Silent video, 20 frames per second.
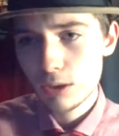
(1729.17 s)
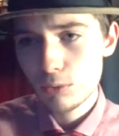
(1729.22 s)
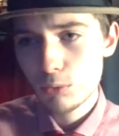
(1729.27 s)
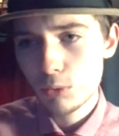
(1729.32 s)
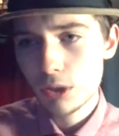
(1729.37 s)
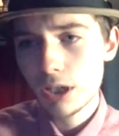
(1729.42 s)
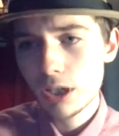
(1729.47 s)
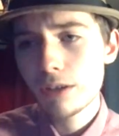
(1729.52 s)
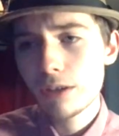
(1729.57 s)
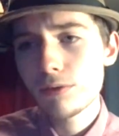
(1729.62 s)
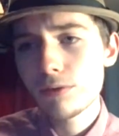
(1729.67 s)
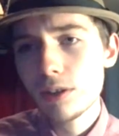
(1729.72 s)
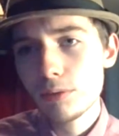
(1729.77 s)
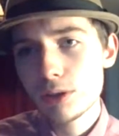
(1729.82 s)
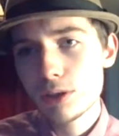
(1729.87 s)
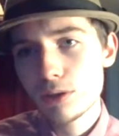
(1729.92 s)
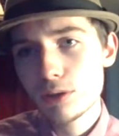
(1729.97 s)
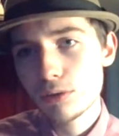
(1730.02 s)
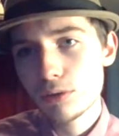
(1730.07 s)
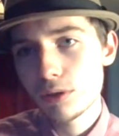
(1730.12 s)
We are very
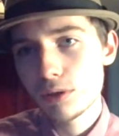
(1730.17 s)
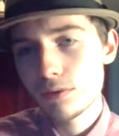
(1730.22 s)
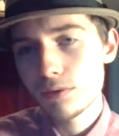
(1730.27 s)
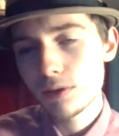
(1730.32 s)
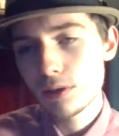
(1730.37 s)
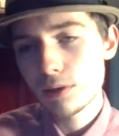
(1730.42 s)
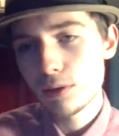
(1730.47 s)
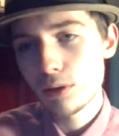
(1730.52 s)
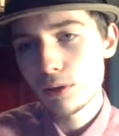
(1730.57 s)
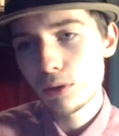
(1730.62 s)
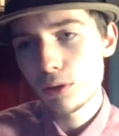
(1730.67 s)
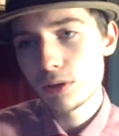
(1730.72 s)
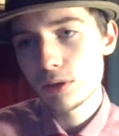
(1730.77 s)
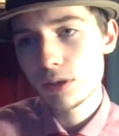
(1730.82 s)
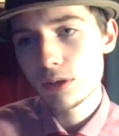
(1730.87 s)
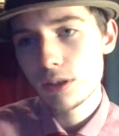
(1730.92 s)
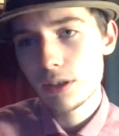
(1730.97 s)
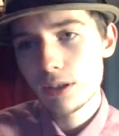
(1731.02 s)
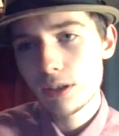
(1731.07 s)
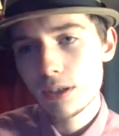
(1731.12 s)
sorry for your
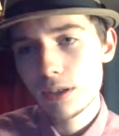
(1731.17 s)
loss.